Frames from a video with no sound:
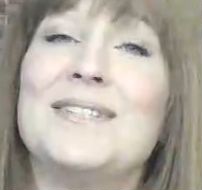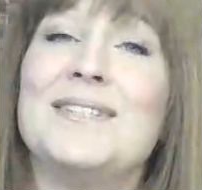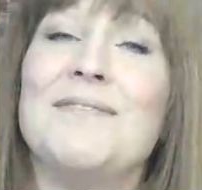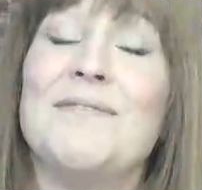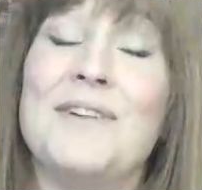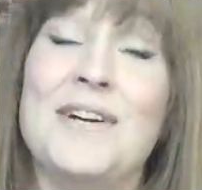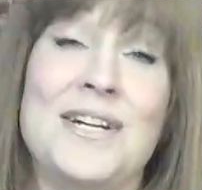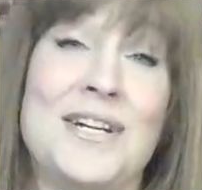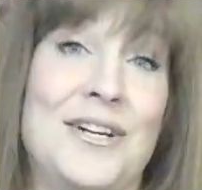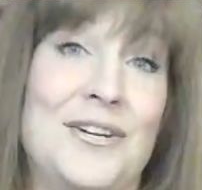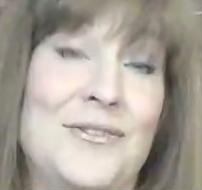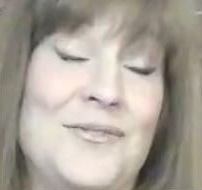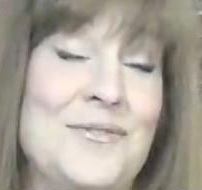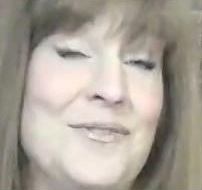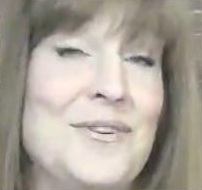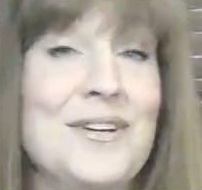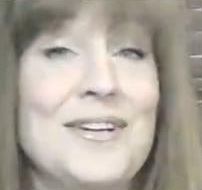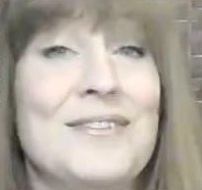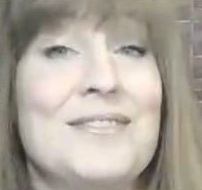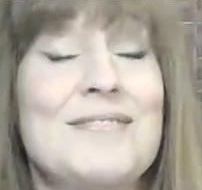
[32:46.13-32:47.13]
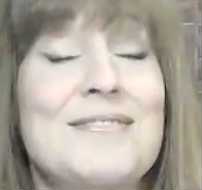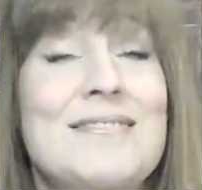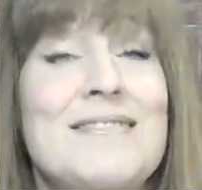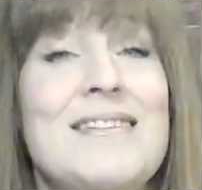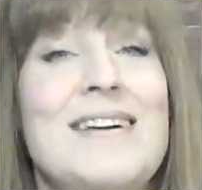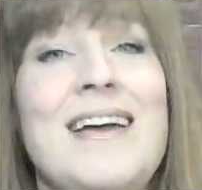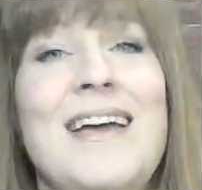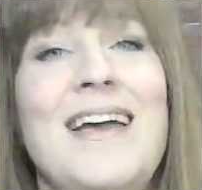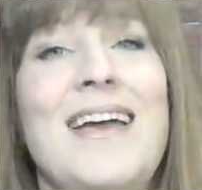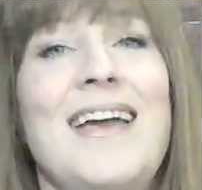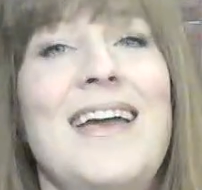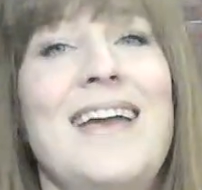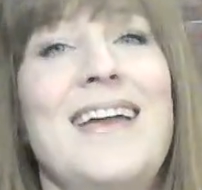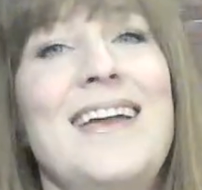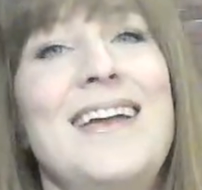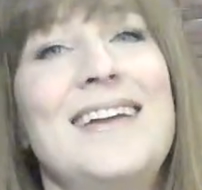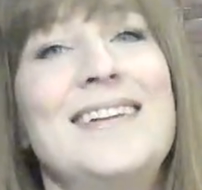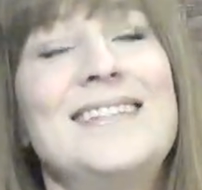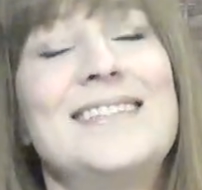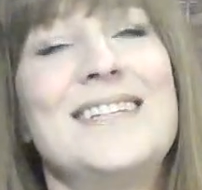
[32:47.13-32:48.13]
divine oracle
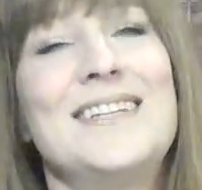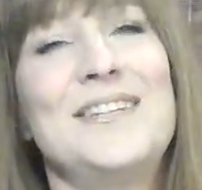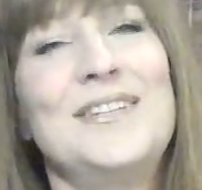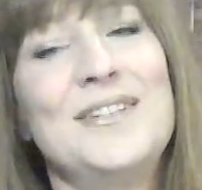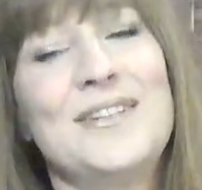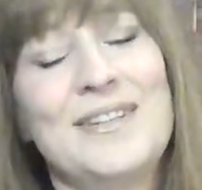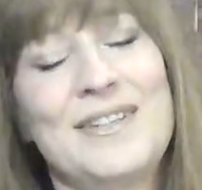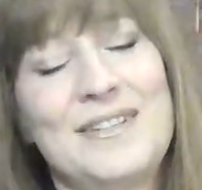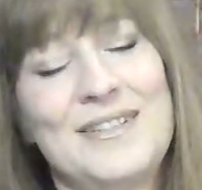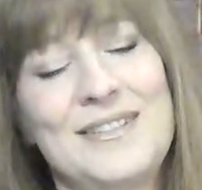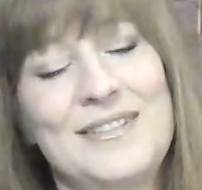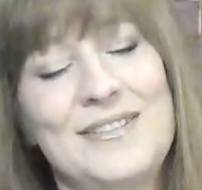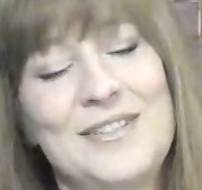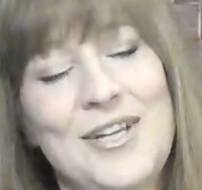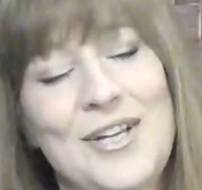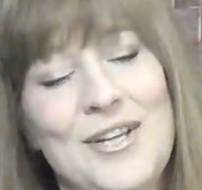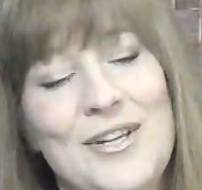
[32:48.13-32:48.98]
and you can